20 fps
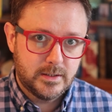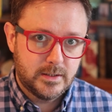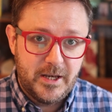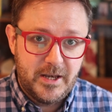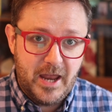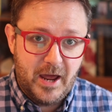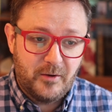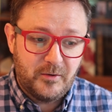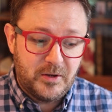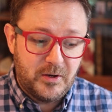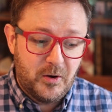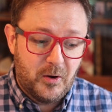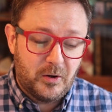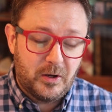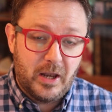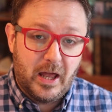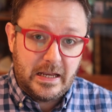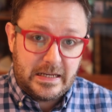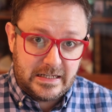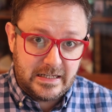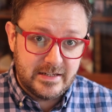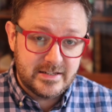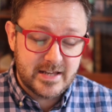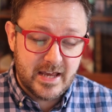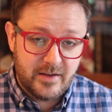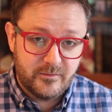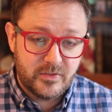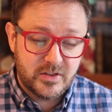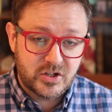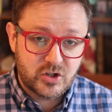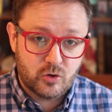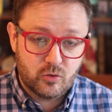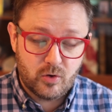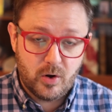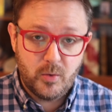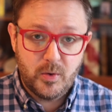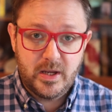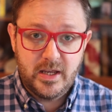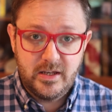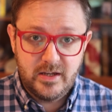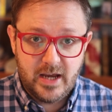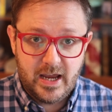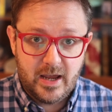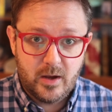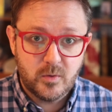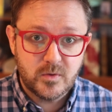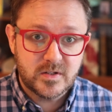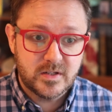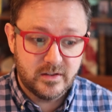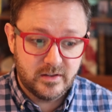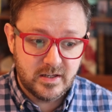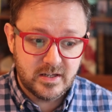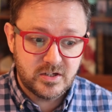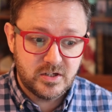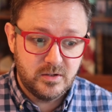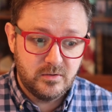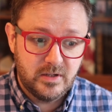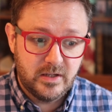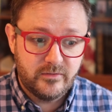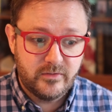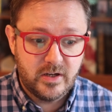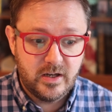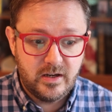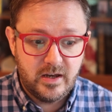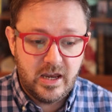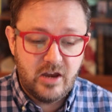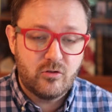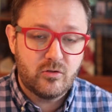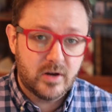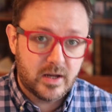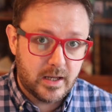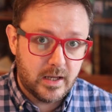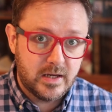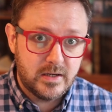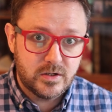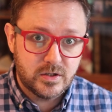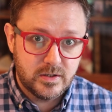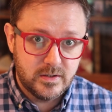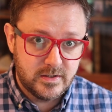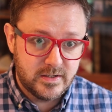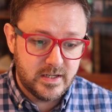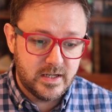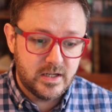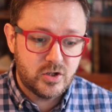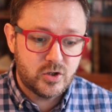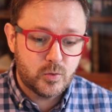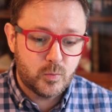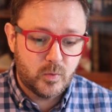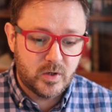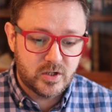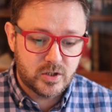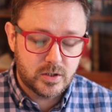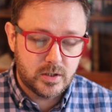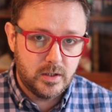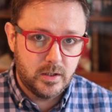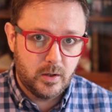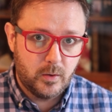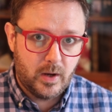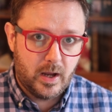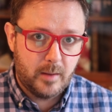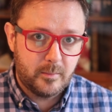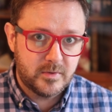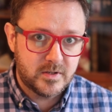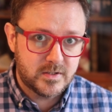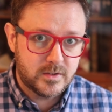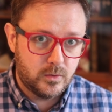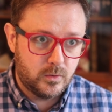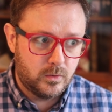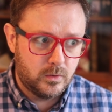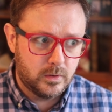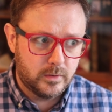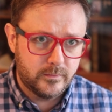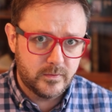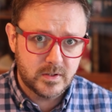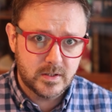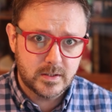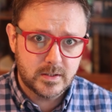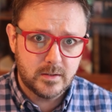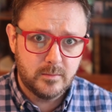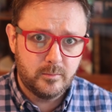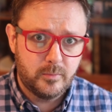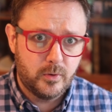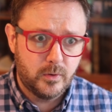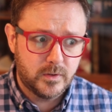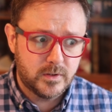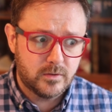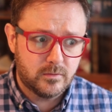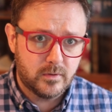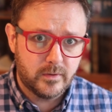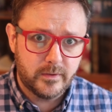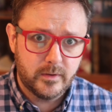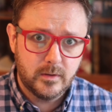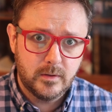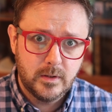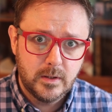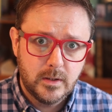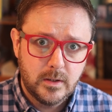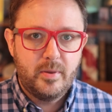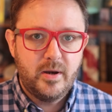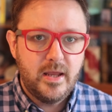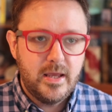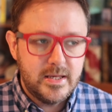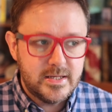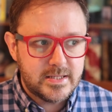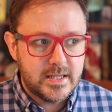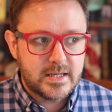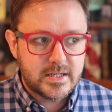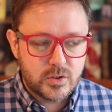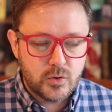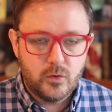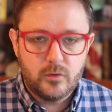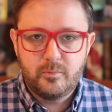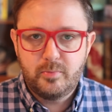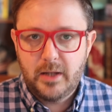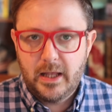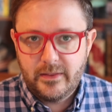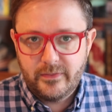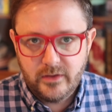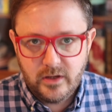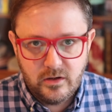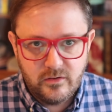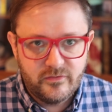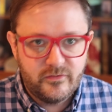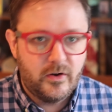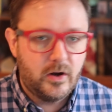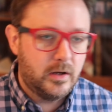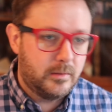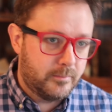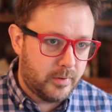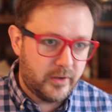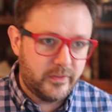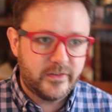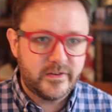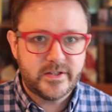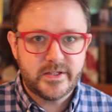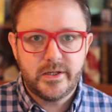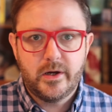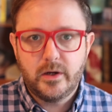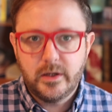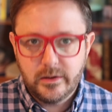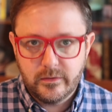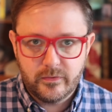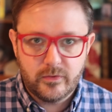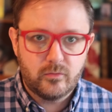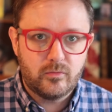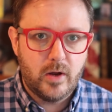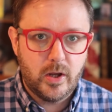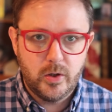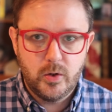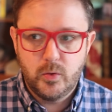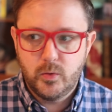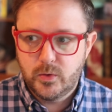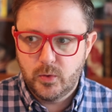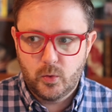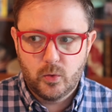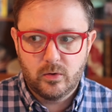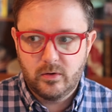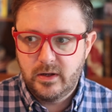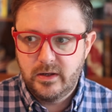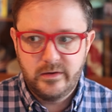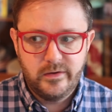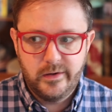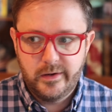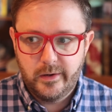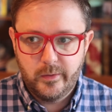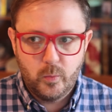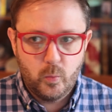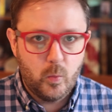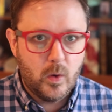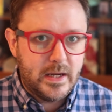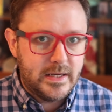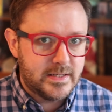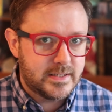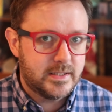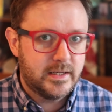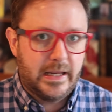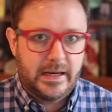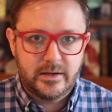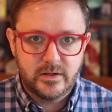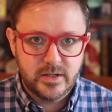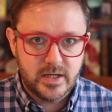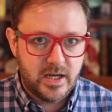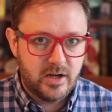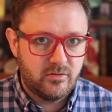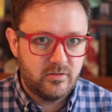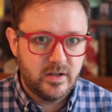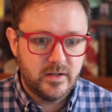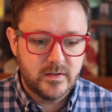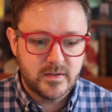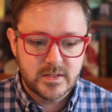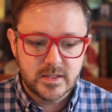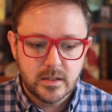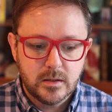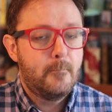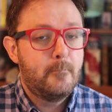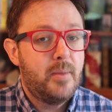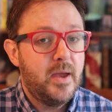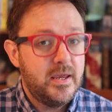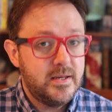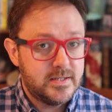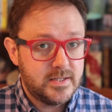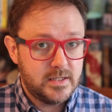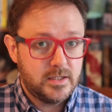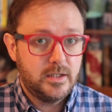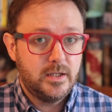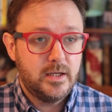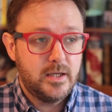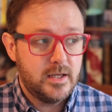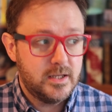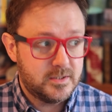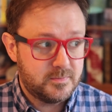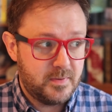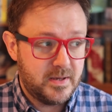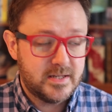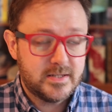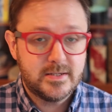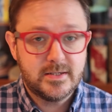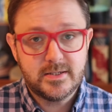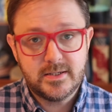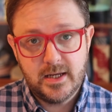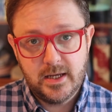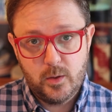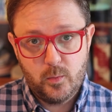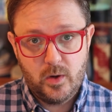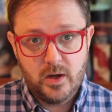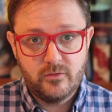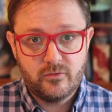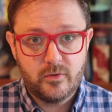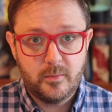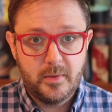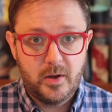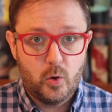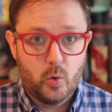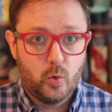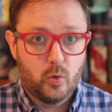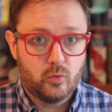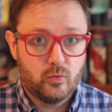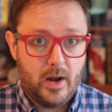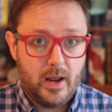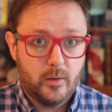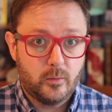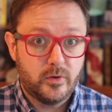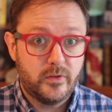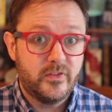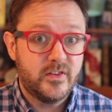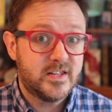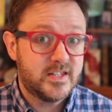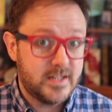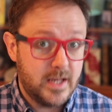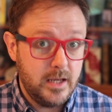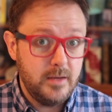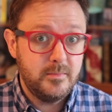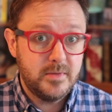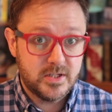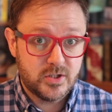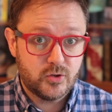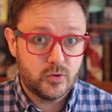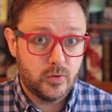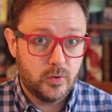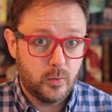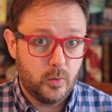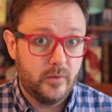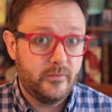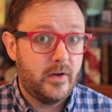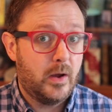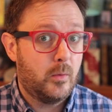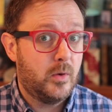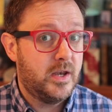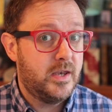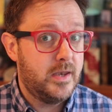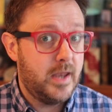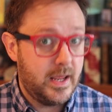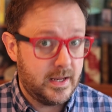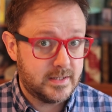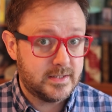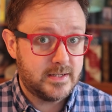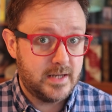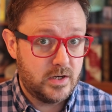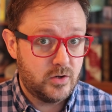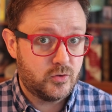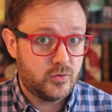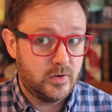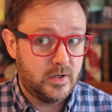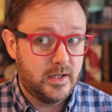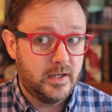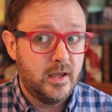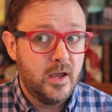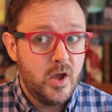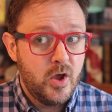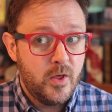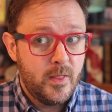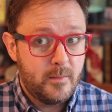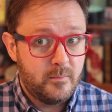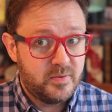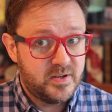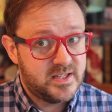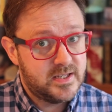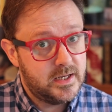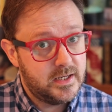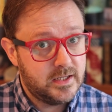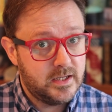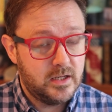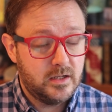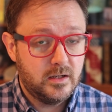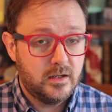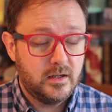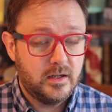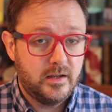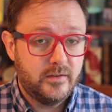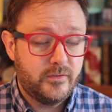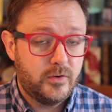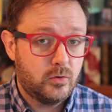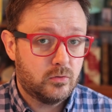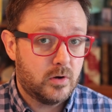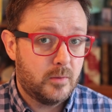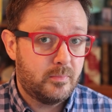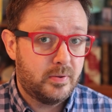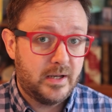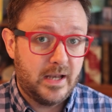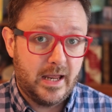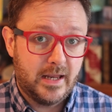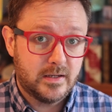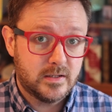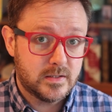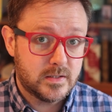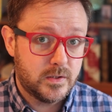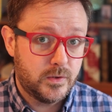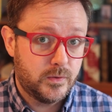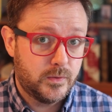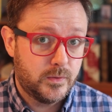Now, you're not likely to have this growing in your house unless you live in an irrigation ditch, which, happens to all of us at some point or other. But it is that sort of plant that you find by the side of the road or in, wasteland areas. Basically, it's best to stay away from it all round, and the same is true of our next entry, particularly if you're a plant.